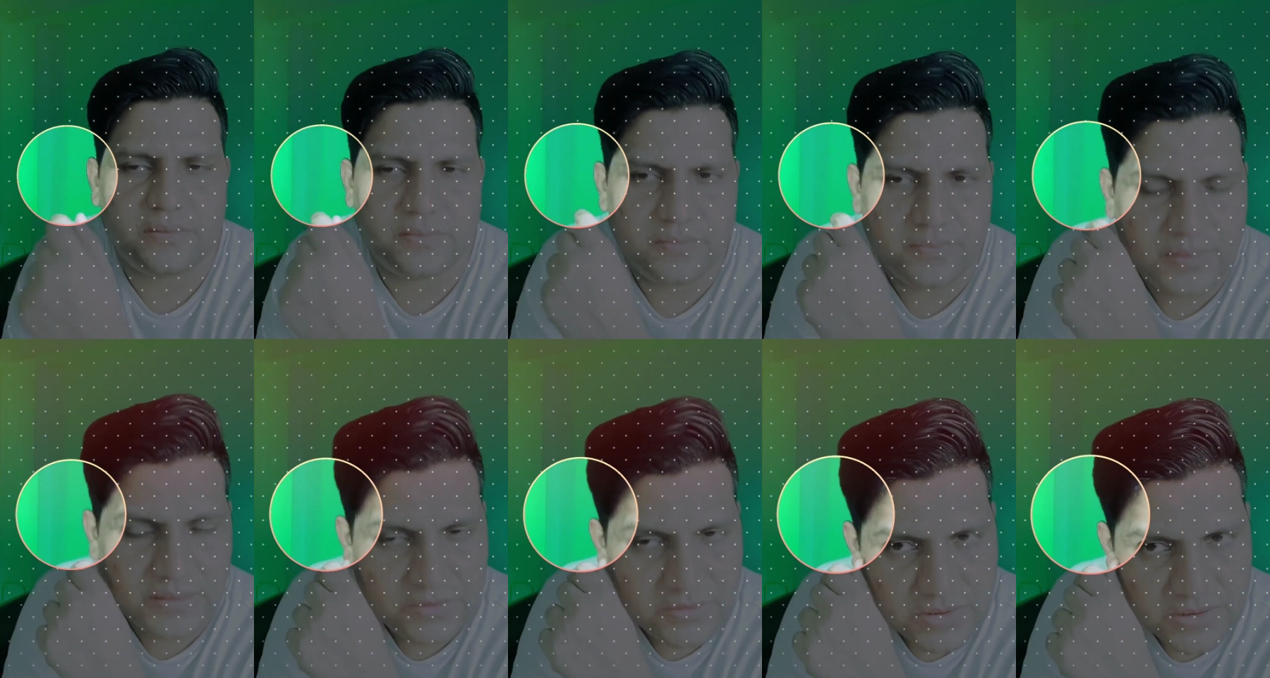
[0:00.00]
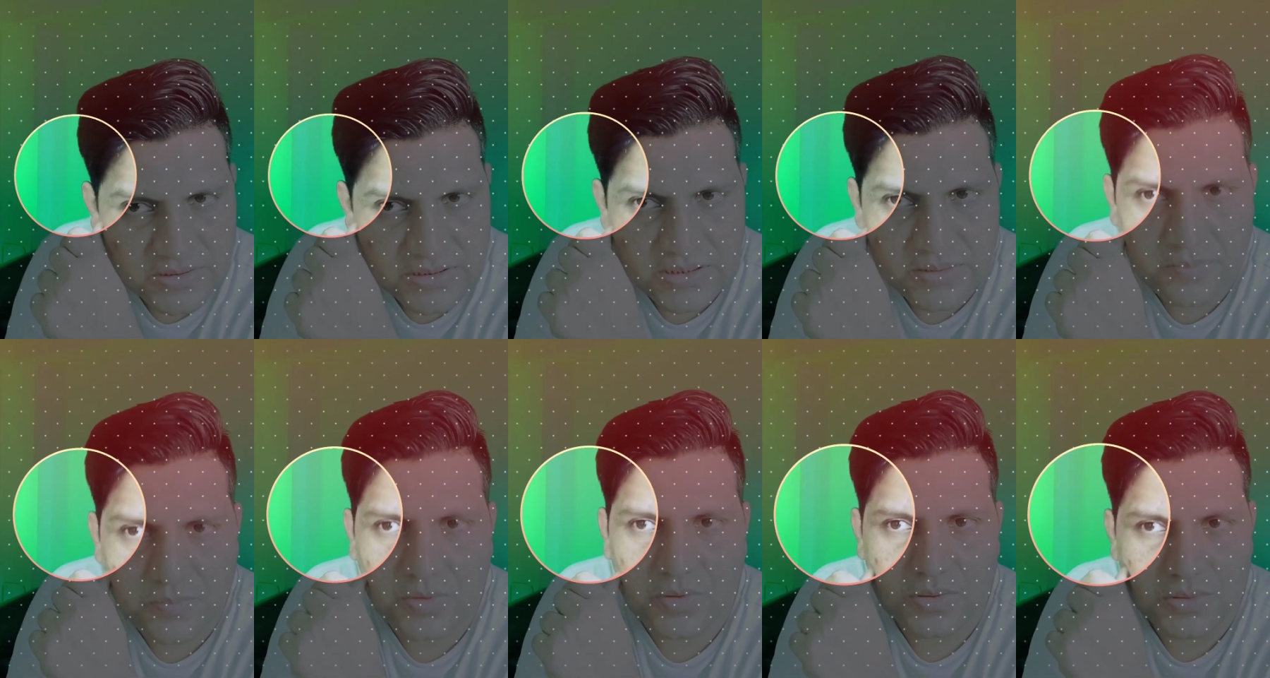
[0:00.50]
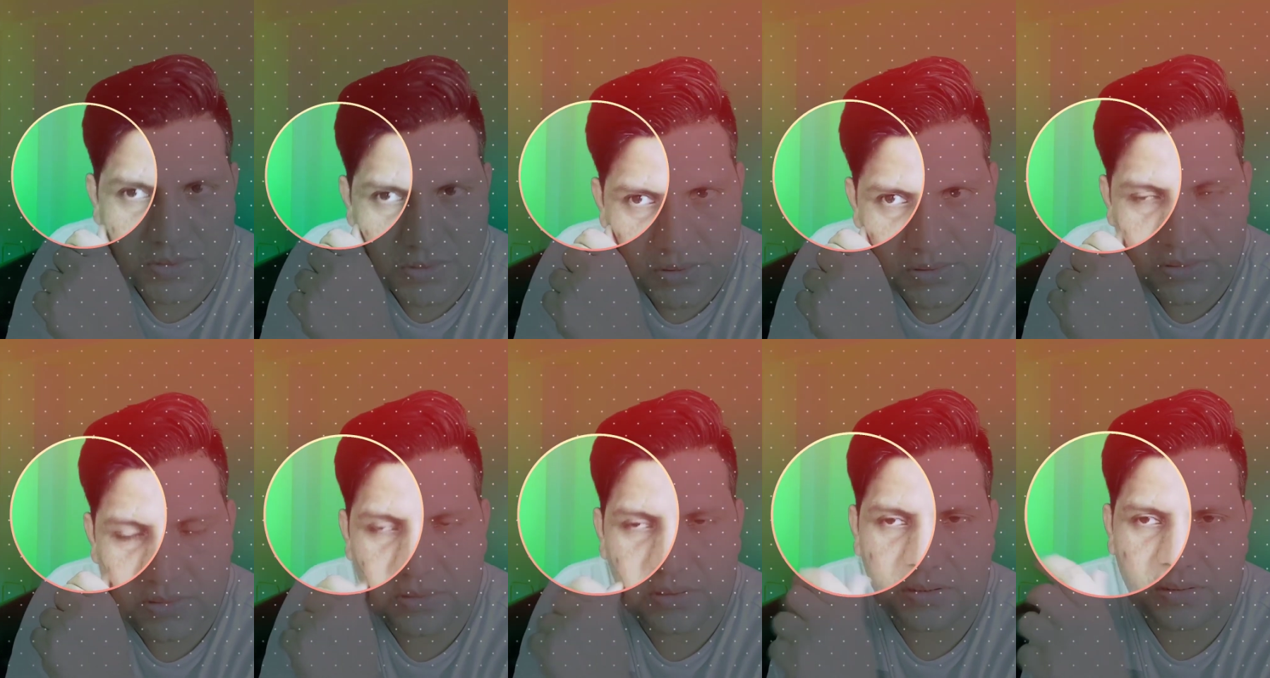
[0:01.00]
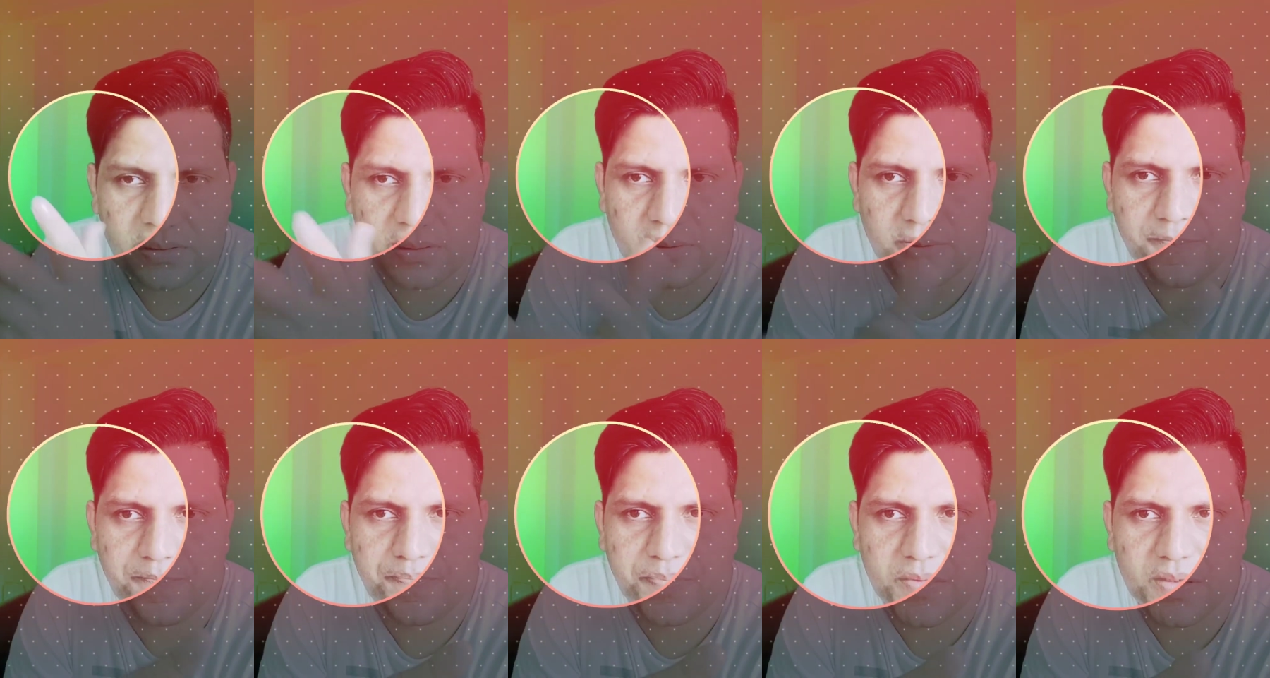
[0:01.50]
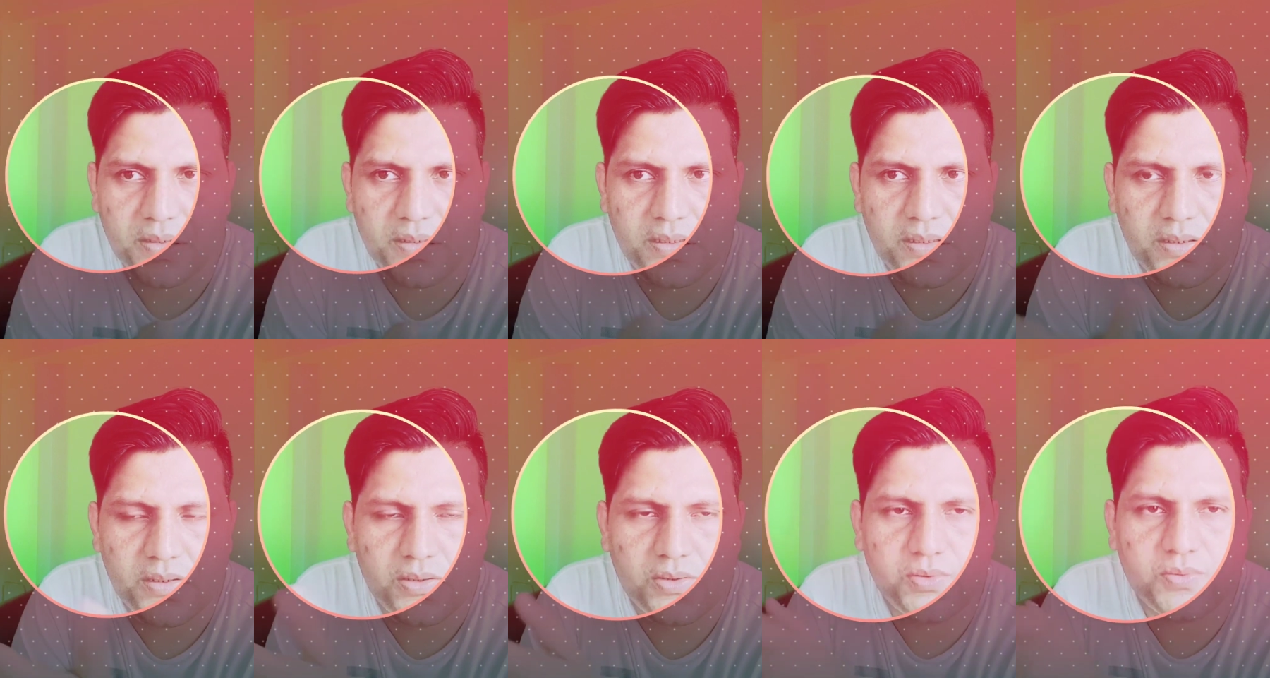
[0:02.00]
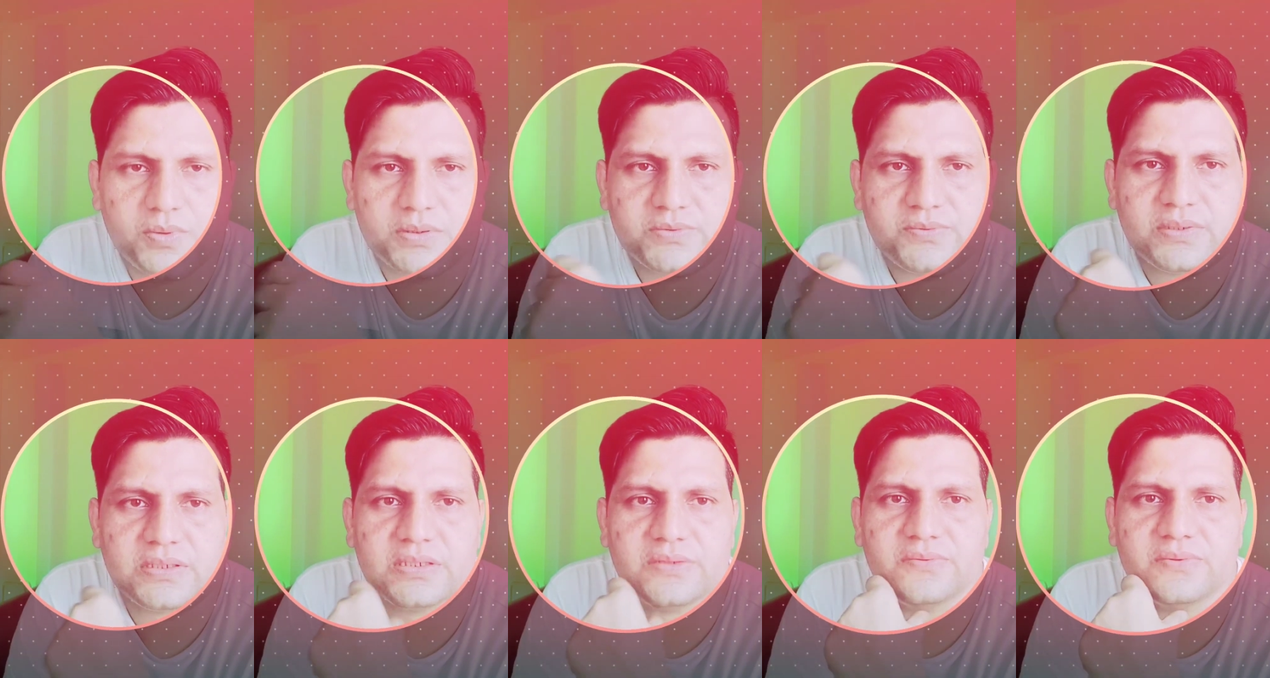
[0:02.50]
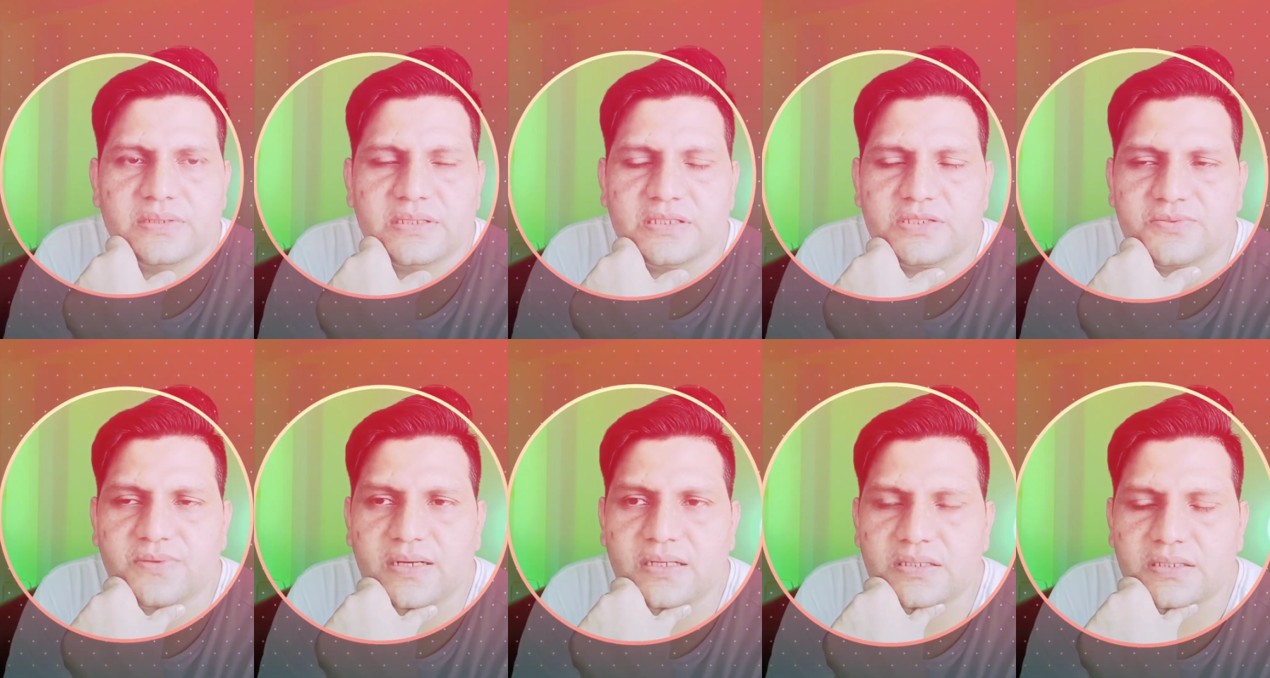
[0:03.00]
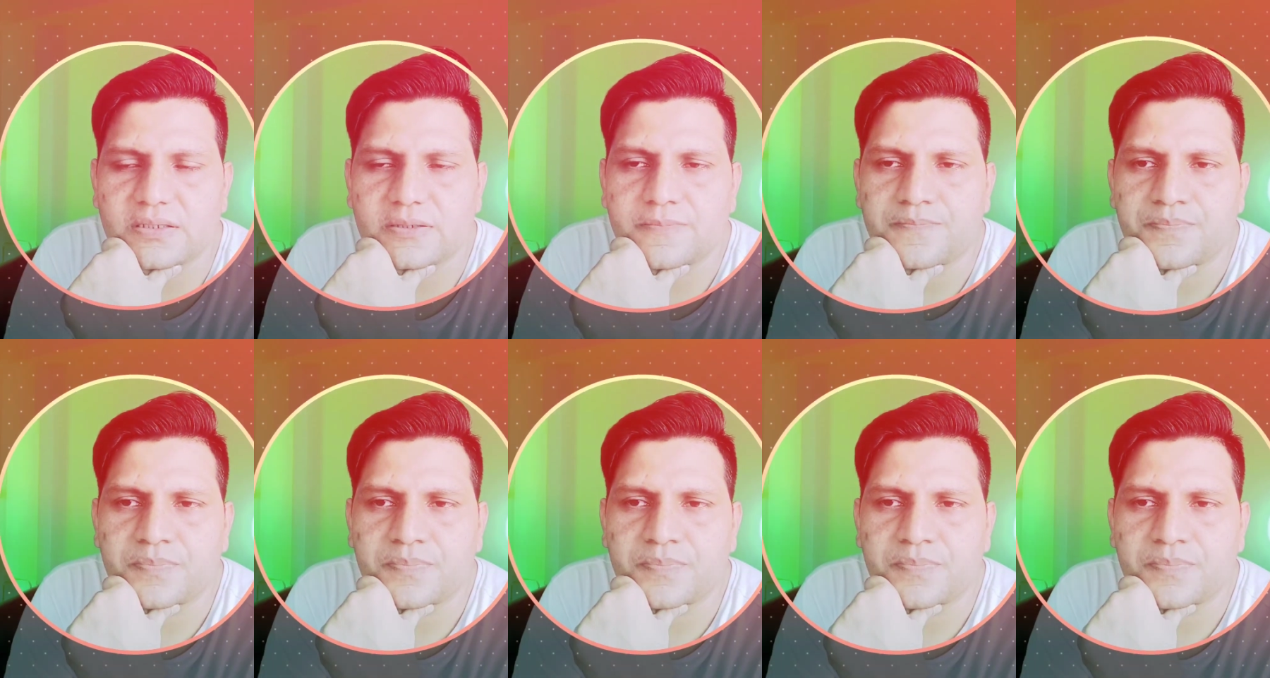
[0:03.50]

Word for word: went to the same boss, the who was working with his father.